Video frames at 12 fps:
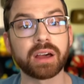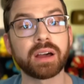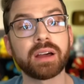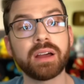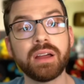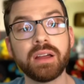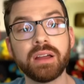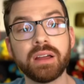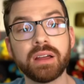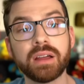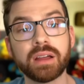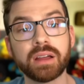
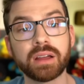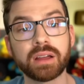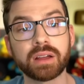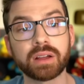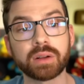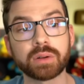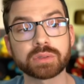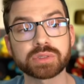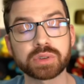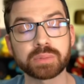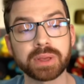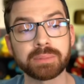Ah,
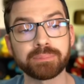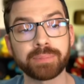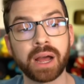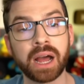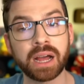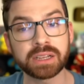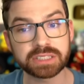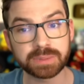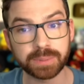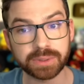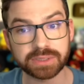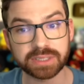so it'd be
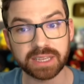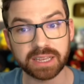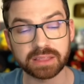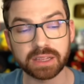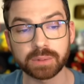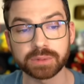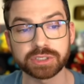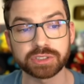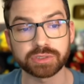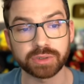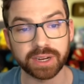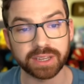impossible to get there with
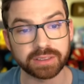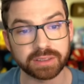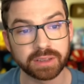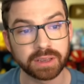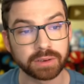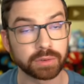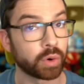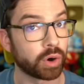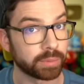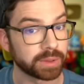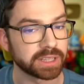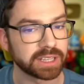strength
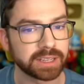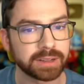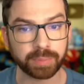normally.